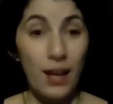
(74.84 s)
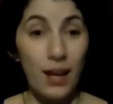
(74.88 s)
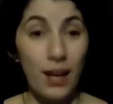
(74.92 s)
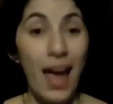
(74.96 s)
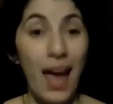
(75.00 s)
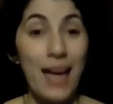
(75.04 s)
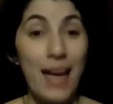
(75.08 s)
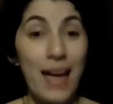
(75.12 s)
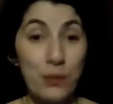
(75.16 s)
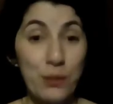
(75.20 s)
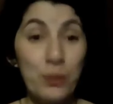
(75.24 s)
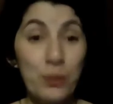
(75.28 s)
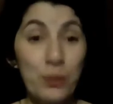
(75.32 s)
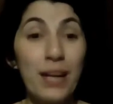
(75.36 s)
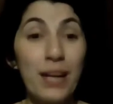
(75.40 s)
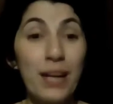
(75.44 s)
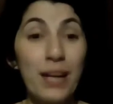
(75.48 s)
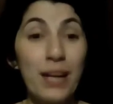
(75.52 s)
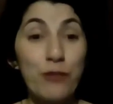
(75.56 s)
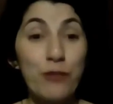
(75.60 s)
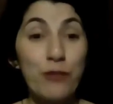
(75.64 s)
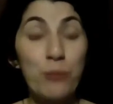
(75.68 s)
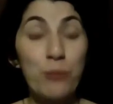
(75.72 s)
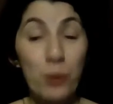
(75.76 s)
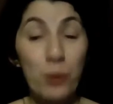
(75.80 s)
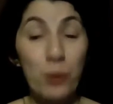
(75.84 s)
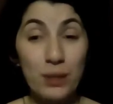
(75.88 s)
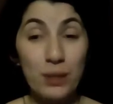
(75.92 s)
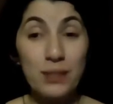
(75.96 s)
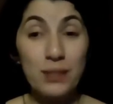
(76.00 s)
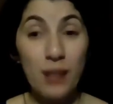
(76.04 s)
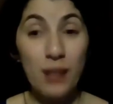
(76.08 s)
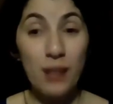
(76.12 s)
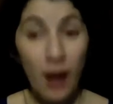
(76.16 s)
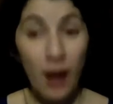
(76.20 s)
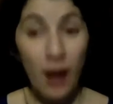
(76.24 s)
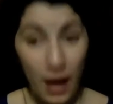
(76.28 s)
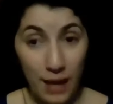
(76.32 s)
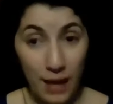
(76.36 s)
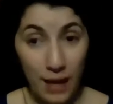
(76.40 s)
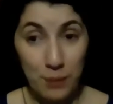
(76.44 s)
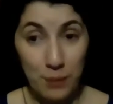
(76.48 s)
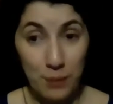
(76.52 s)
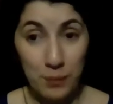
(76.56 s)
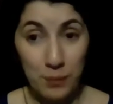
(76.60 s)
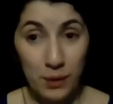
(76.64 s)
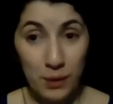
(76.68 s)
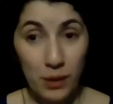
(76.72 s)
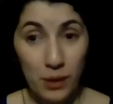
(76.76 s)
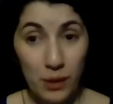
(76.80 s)
and we have more time.
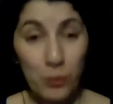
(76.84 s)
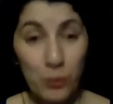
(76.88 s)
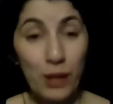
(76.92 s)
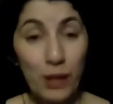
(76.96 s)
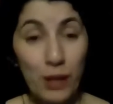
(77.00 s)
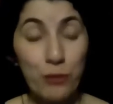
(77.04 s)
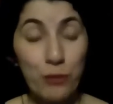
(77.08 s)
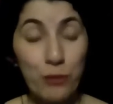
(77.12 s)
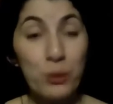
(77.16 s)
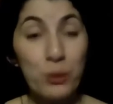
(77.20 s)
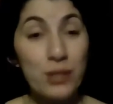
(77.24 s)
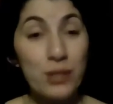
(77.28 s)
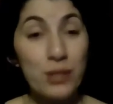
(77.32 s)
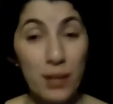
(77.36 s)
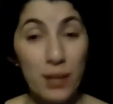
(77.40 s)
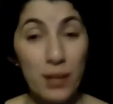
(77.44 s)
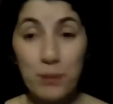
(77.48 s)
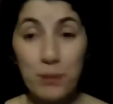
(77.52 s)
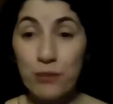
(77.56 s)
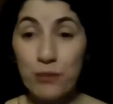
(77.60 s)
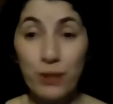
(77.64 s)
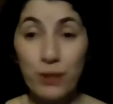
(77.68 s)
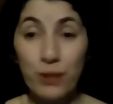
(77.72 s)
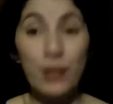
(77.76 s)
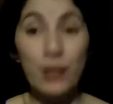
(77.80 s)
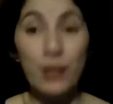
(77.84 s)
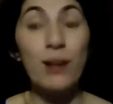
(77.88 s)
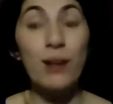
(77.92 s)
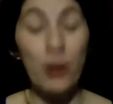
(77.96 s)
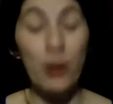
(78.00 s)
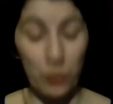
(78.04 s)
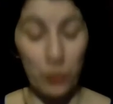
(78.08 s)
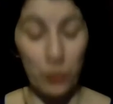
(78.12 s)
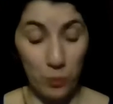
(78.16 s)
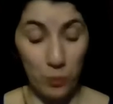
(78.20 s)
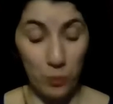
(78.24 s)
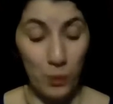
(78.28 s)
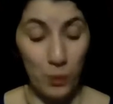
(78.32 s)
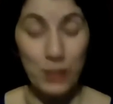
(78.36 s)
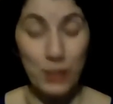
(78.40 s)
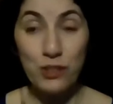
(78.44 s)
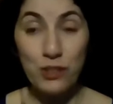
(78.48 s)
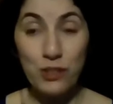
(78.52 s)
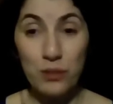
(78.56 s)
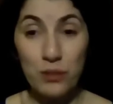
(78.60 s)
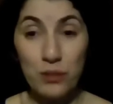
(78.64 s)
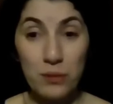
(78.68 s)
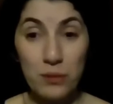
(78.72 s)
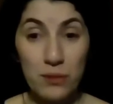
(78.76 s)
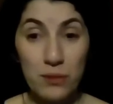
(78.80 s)
We have more time to figure out which
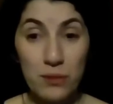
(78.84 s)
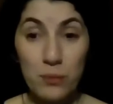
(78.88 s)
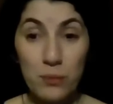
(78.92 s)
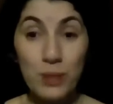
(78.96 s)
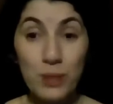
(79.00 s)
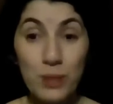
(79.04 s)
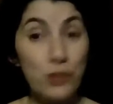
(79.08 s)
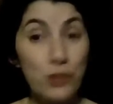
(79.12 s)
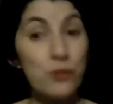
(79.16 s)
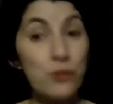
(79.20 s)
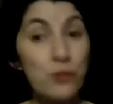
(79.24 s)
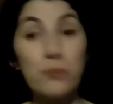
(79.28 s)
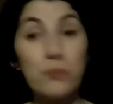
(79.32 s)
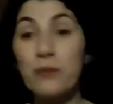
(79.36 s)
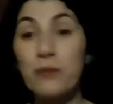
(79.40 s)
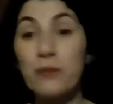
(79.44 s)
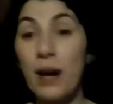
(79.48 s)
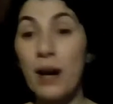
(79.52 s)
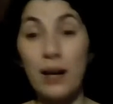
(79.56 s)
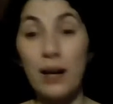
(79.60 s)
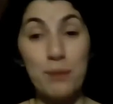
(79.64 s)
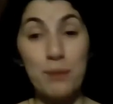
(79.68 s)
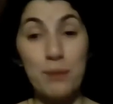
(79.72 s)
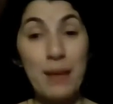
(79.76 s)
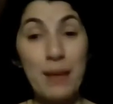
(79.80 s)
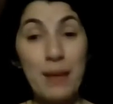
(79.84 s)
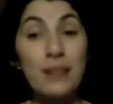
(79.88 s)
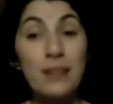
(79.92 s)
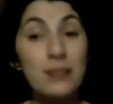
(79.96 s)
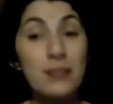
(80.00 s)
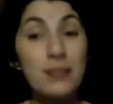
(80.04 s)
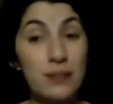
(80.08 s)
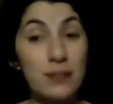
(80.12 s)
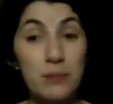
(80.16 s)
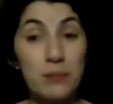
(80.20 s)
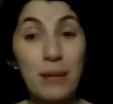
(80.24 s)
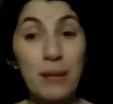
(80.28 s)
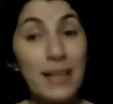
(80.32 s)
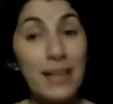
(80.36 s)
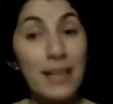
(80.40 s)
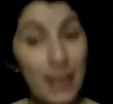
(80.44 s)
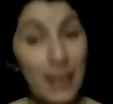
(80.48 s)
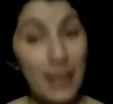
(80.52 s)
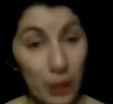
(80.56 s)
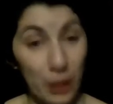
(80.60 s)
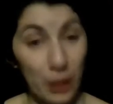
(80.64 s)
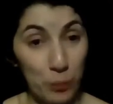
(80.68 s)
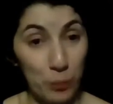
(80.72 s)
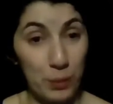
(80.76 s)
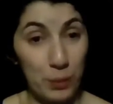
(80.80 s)
medicines might
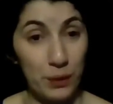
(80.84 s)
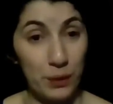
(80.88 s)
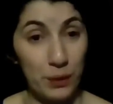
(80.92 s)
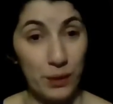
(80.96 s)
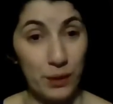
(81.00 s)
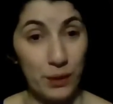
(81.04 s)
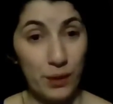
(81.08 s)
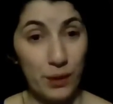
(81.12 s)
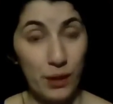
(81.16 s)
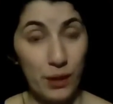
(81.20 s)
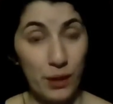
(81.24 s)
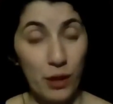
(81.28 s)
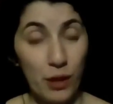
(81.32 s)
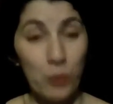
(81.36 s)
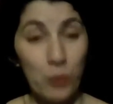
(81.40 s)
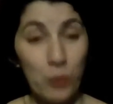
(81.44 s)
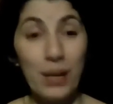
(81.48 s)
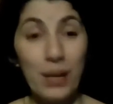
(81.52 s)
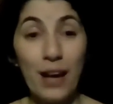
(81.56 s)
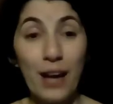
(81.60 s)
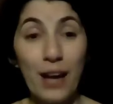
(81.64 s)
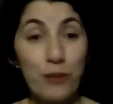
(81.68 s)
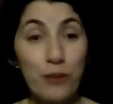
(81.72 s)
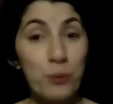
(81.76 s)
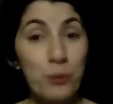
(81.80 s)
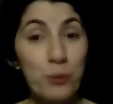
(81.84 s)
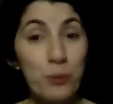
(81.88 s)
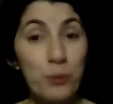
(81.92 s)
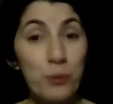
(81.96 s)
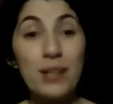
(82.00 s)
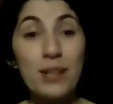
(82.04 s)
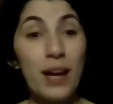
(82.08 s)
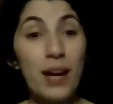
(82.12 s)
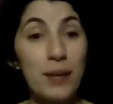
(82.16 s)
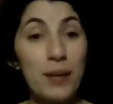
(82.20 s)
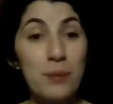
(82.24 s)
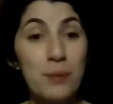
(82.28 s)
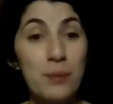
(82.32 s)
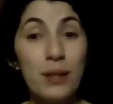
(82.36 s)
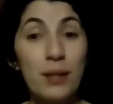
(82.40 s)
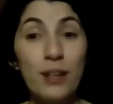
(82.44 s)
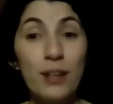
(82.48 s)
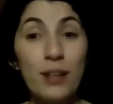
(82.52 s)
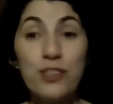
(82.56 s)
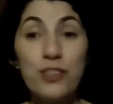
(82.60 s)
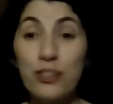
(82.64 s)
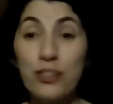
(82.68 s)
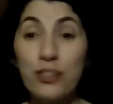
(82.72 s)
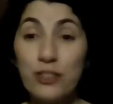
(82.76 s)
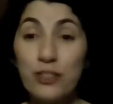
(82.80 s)
help. We have more time
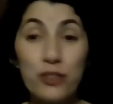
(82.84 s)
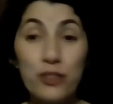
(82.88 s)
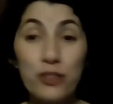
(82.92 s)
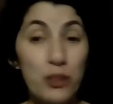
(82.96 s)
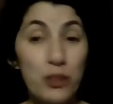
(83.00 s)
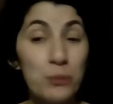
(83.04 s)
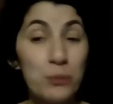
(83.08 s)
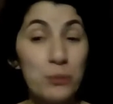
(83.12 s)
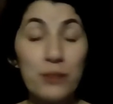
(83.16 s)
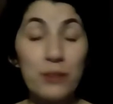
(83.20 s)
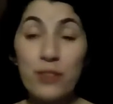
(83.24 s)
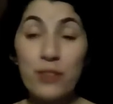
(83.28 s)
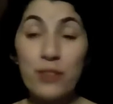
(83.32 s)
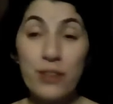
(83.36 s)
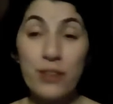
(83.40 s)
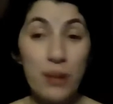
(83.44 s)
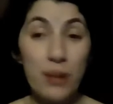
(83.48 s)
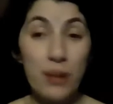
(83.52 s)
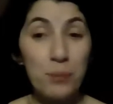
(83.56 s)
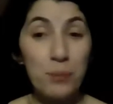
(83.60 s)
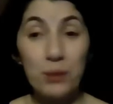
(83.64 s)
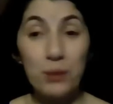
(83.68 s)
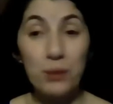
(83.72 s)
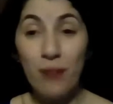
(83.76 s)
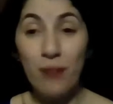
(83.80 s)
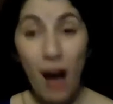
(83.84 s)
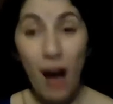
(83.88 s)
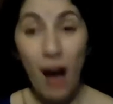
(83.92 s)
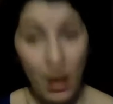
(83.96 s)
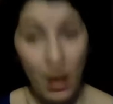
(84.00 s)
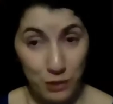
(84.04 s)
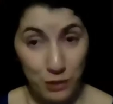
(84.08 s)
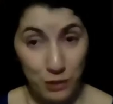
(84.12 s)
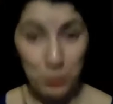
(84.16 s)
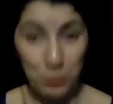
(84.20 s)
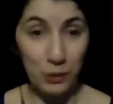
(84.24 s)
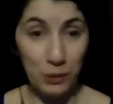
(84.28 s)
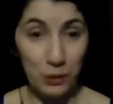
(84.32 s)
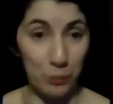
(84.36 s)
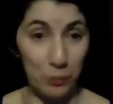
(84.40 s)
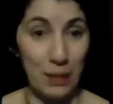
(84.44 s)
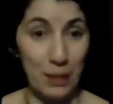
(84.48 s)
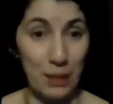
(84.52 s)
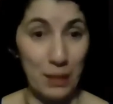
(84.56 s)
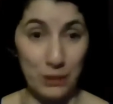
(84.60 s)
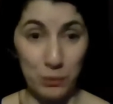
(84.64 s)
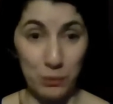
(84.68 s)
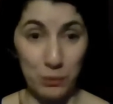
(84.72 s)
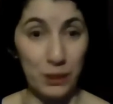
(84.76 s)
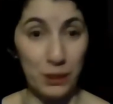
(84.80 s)
just in terms of the number of hospital
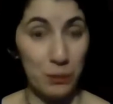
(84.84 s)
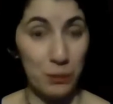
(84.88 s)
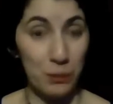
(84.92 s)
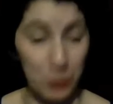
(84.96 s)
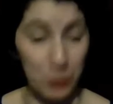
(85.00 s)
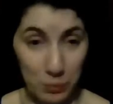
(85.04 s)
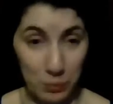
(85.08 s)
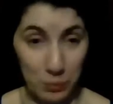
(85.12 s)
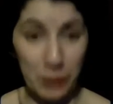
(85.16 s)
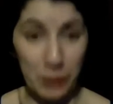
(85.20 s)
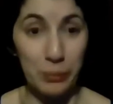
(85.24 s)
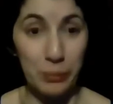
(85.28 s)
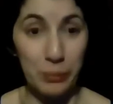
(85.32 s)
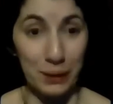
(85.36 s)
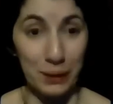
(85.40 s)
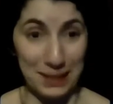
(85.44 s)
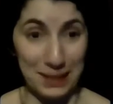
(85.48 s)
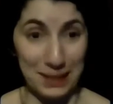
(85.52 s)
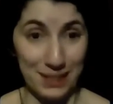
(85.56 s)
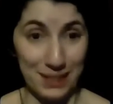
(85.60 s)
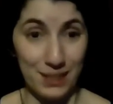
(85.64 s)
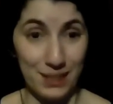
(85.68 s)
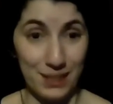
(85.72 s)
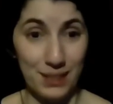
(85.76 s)
beds we can put people in.